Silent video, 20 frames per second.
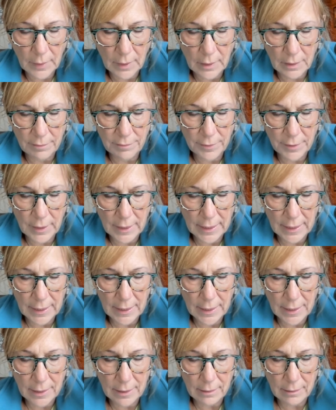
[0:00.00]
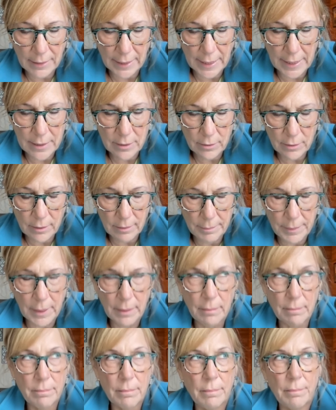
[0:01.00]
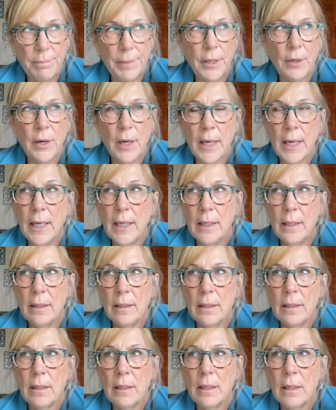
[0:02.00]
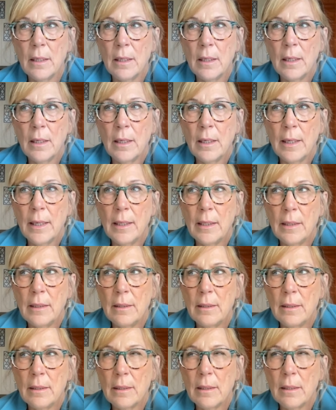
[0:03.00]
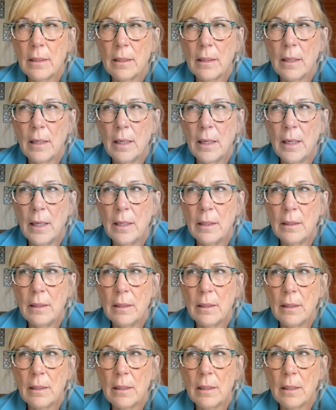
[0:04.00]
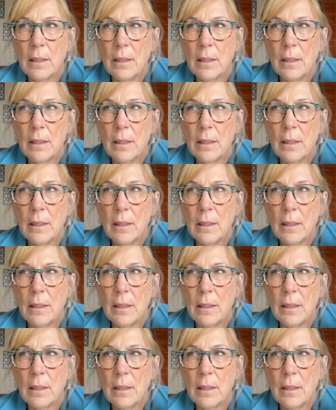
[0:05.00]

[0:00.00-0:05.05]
I feel like that. Like he's going to be barricaded, and and